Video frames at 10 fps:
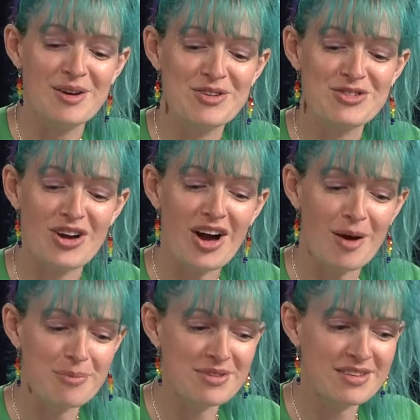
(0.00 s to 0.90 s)

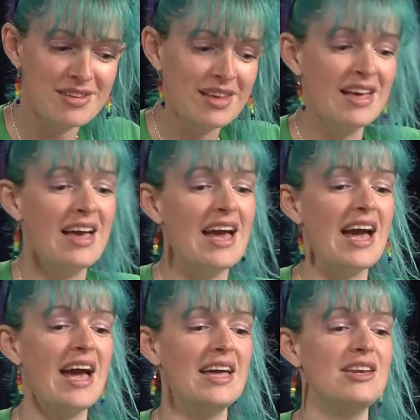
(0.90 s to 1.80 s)
shops
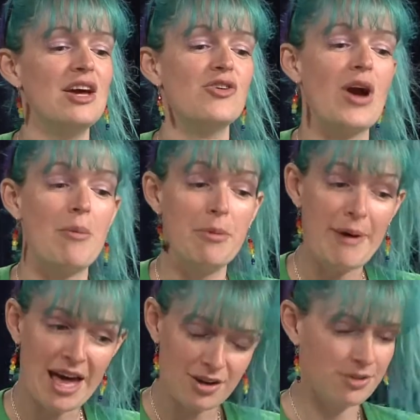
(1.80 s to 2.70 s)
and grab a
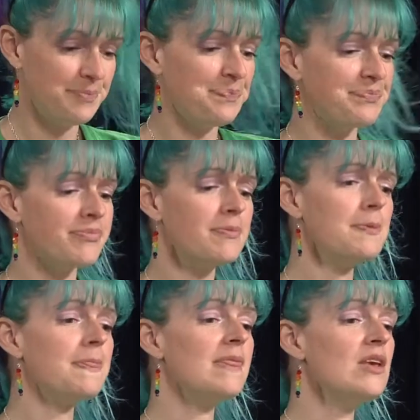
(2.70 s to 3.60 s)
pattern.
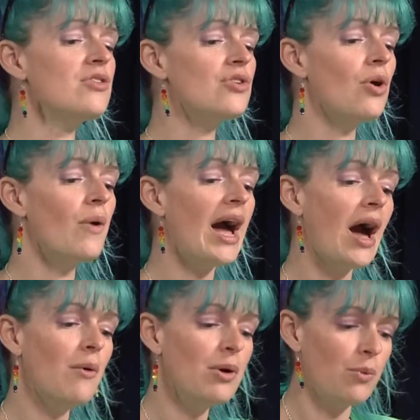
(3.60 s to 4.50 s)
So
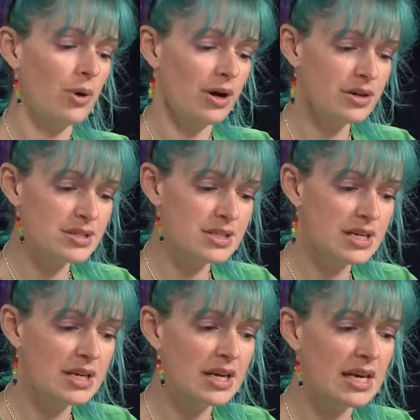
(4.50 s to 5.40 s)
how it works
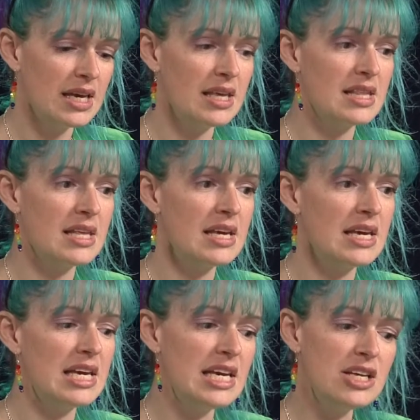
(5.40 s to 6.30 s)
is
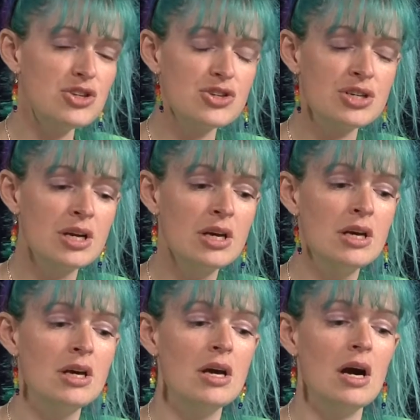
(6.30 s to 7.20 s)
each
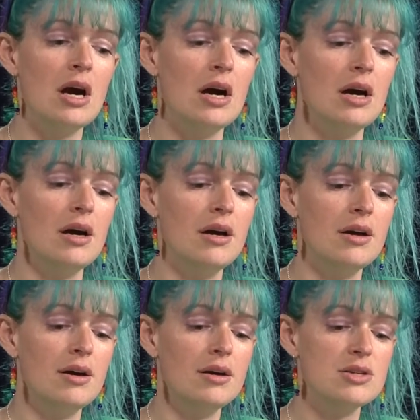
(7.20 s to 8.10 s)

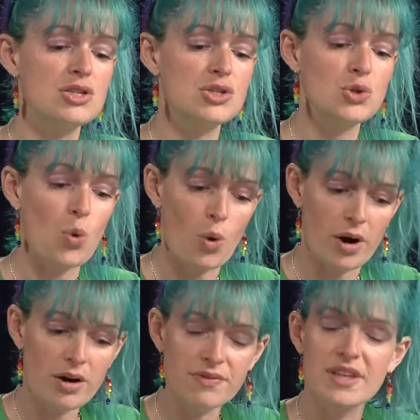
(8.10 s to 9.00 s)

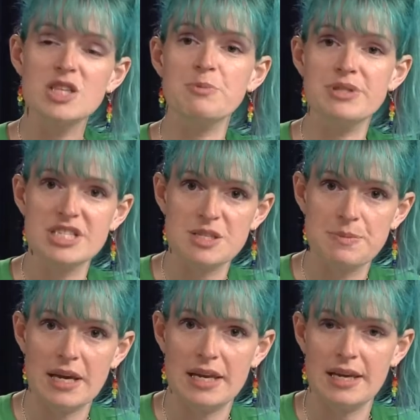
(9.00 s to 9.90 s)
store that's
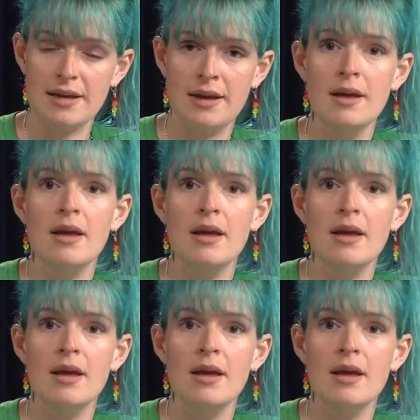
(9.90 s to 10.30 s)
participating